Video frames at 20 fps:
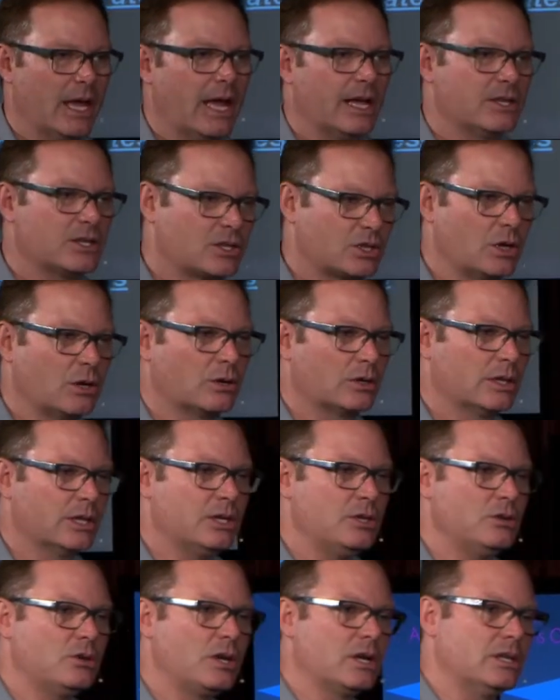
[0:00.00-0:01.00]
And certainly
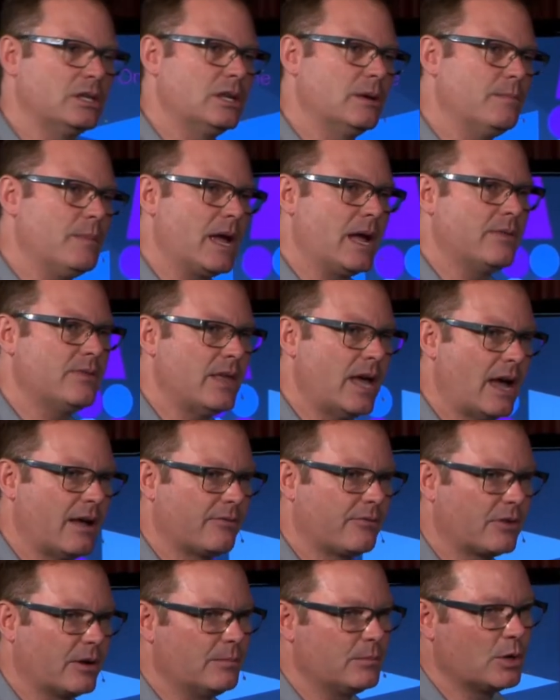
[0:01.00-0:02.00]
you can demand
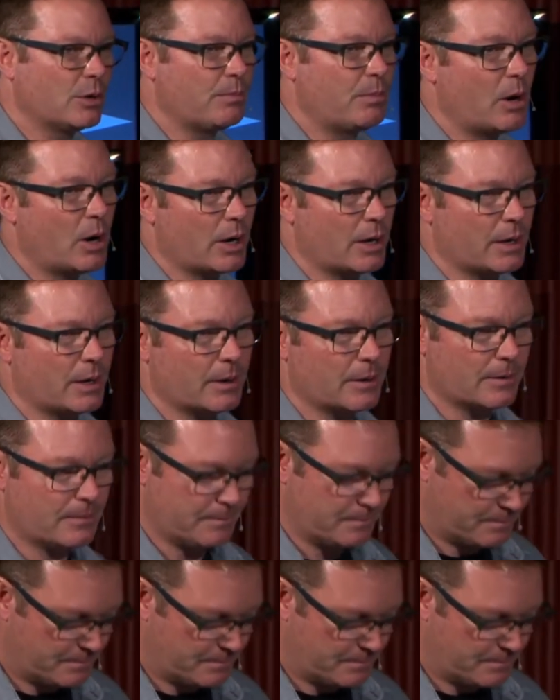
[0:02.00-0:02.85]
that from your partner.